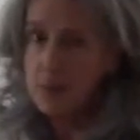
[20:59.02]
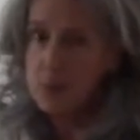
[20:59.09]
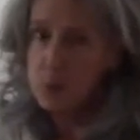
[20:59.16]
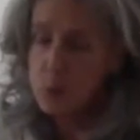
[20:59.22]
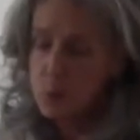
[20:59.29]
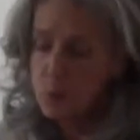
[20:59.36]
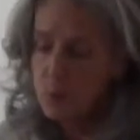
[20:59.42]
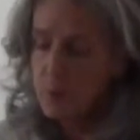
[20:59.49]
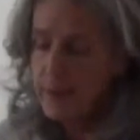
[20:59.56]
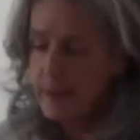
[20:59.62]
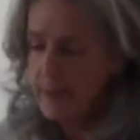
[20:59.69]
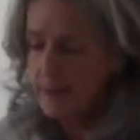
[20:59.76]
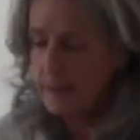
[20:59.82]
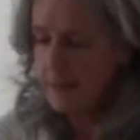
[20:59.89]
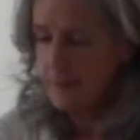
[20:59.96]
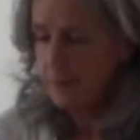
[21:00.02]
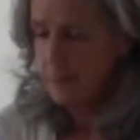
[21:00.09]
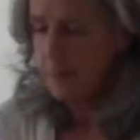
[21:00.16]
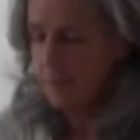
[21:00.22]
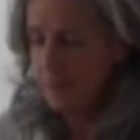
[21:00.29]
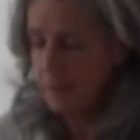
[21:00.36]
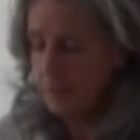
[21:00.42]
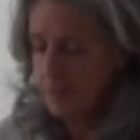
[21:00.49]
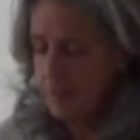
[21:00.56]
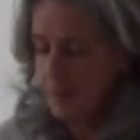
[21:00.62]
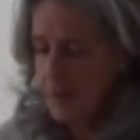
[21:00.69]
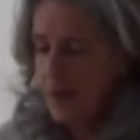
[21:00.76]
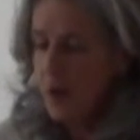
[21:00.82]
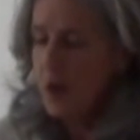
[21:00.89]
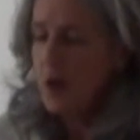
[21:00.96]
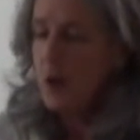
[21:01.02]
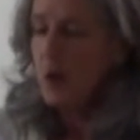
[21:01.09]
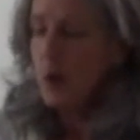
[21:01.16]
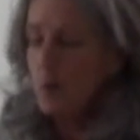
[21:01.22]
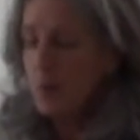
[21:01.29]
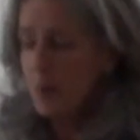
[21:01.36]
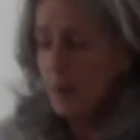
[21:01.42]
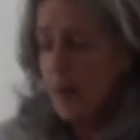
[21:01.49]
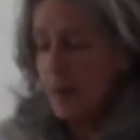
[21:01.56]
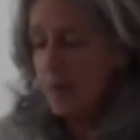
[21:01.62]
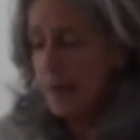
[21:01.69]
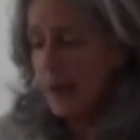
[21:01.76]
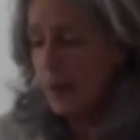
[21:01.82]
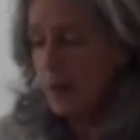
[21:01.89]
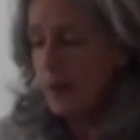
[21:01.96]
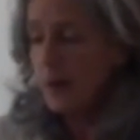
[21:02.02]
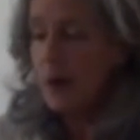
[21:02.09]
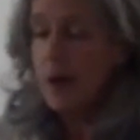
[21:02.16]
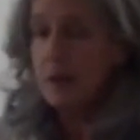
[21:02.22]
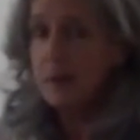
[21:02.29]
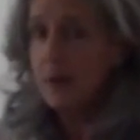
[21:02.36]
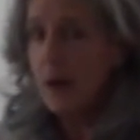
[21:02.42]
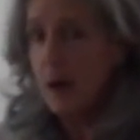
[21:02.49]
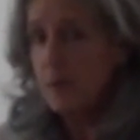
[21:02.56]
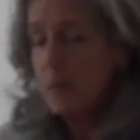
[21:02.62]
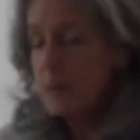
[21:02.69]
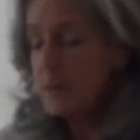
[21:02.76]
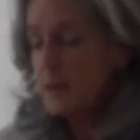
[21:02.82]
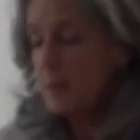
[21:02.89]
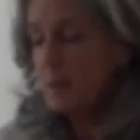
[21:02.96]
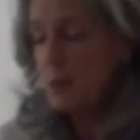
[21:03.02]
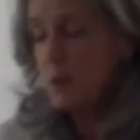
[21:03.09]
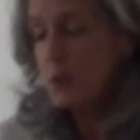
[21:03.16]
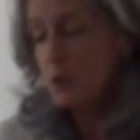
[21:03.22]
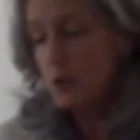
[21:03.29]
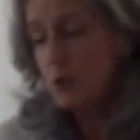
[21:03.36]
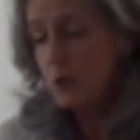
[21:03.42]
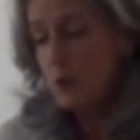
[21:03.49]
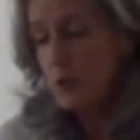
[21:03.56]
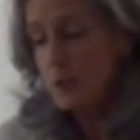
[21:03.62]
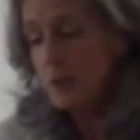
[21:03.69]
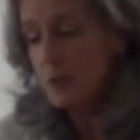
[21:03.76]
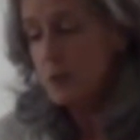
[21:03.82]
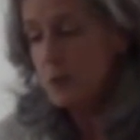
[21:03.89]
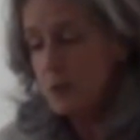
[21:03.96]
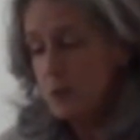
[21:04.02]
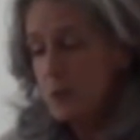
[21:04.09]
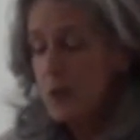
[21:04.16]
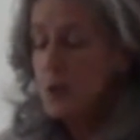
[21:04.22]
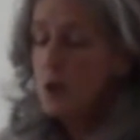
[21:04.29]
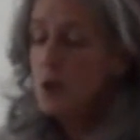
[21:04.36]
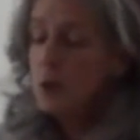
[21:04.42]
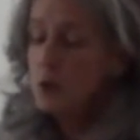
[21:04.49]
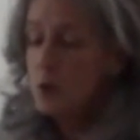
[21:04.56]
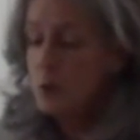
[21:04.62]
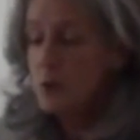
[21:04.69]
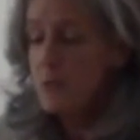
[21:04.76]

of 2 feet. Irma Rombauer on Common Substitutions. 2